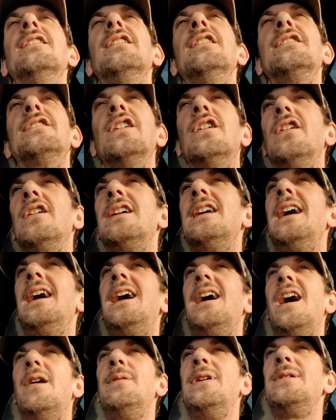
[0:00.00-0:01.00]
So
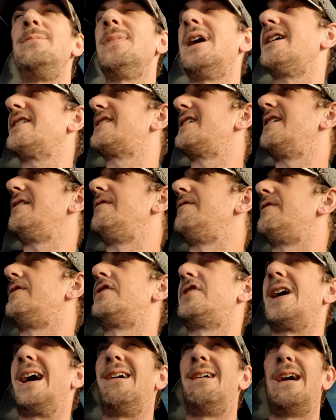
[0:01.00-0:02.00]
yeah, I mean, massive
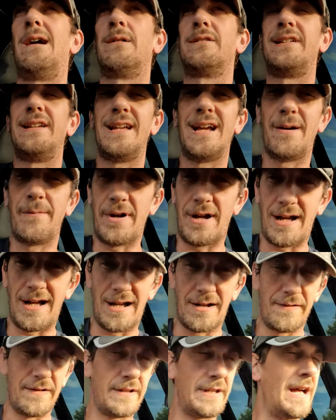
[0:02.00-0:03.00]
shout out to
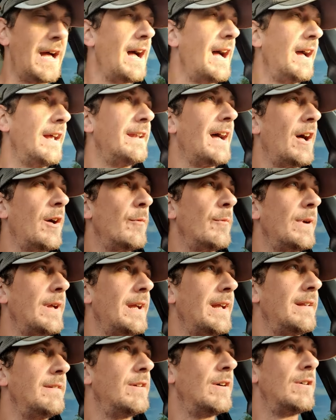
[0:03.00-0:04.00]
Yamaha for that, and I'll
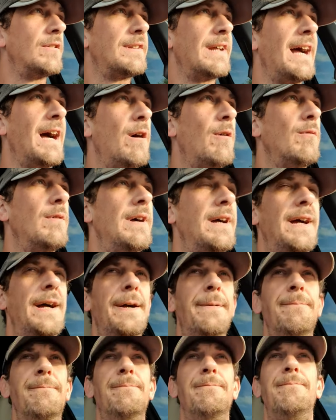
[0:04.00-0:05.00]
be no doubt
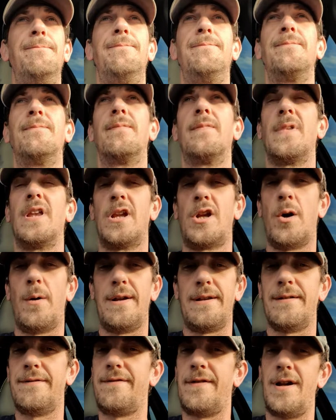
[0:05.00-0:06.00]
um,
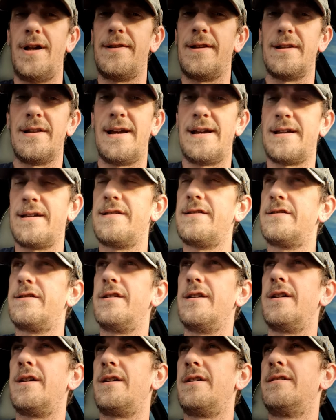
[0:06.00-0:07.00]
going to further lengths
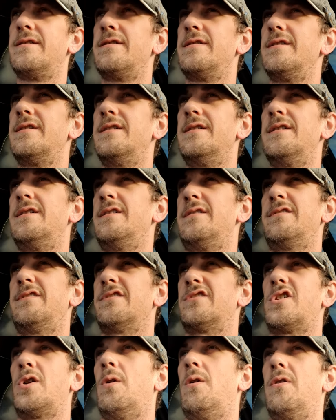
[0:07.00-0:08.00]
to
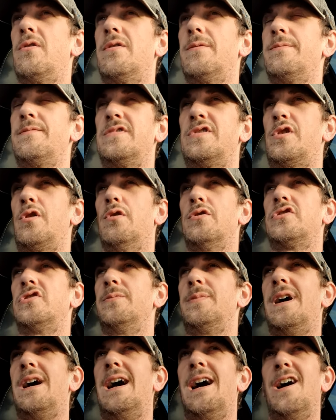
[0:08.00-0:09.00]
just go on a gush
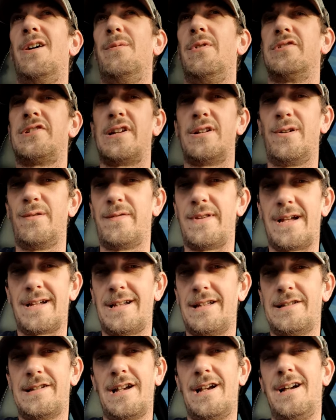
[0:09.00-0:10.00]
about how much I love that
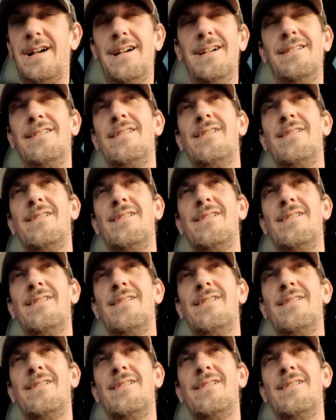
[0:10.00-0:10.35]
guitar.